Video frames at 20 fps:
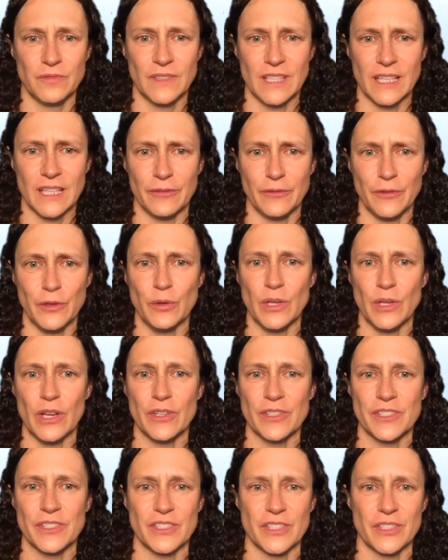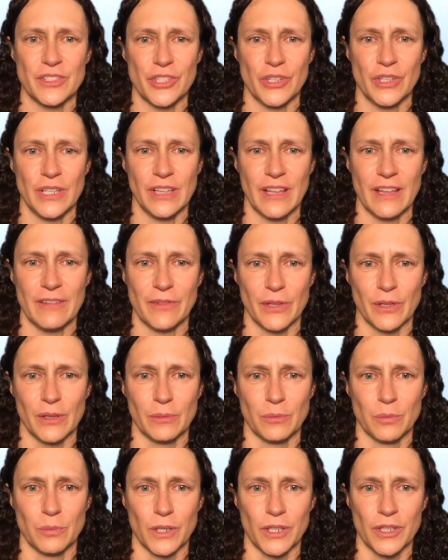get a few years as a journey
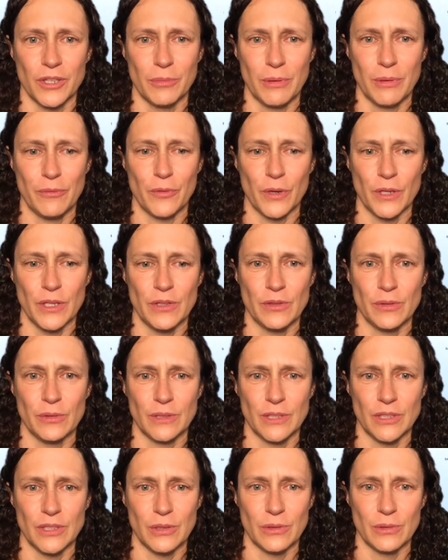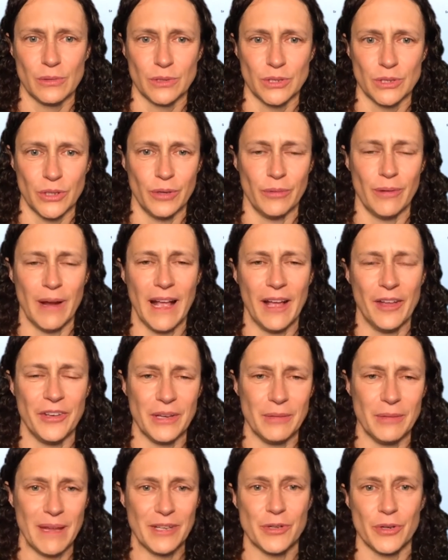level worker before you turn around
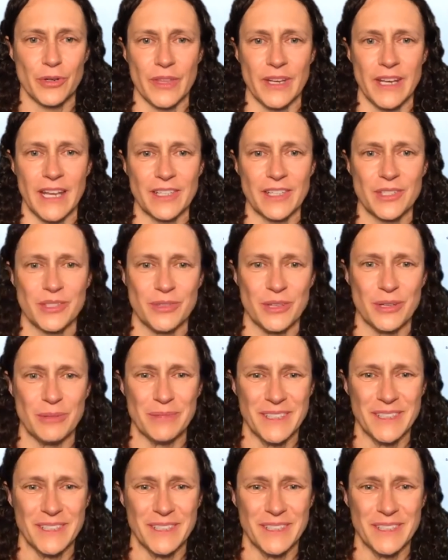and mentor the next group?